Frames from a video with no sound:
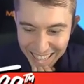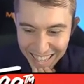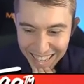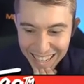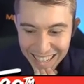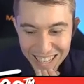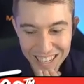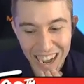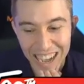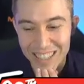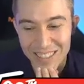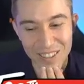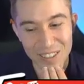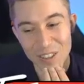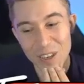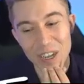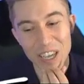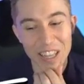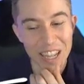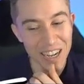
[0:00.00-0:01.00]
you guys are
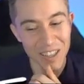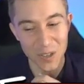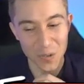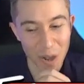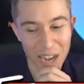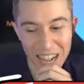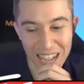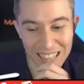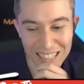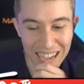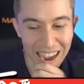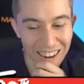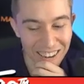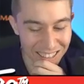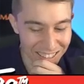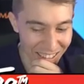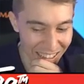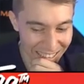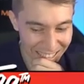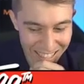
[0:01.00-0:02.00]
looking at the right-hand tower,
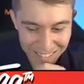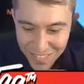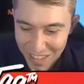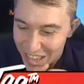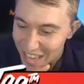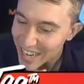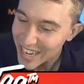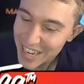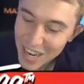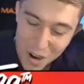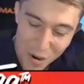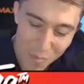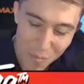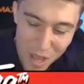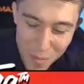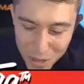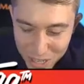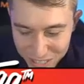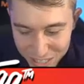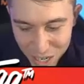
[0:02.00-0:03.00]
and you're like, you know,
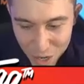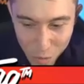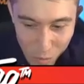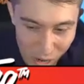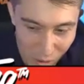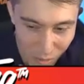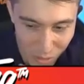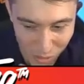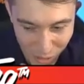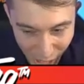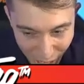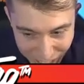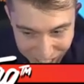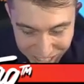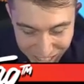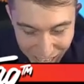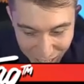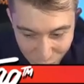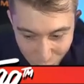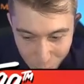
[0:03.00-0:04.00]
maybe he's going to win with Log
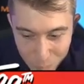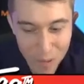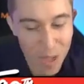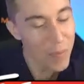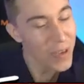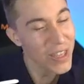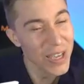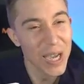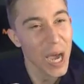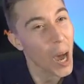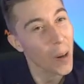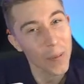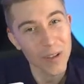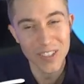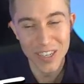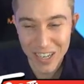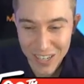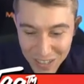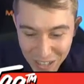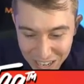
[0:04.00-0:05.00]
Cycle. Maybe the
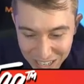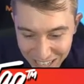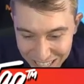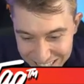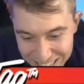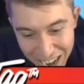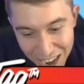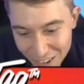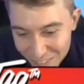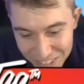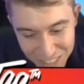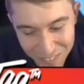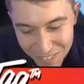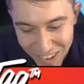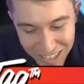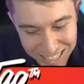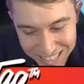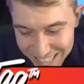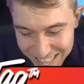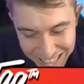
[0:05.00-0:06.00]
Goblins are going to lock on a tower, but the
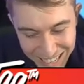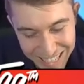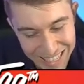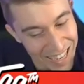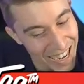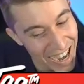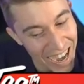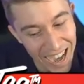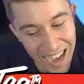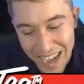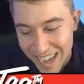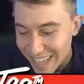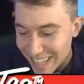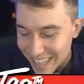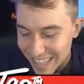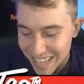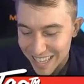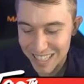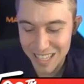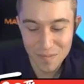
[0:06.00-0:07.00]
Monk's just like, nah,
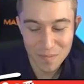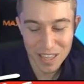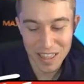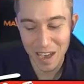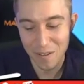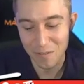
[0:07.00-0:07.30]
give me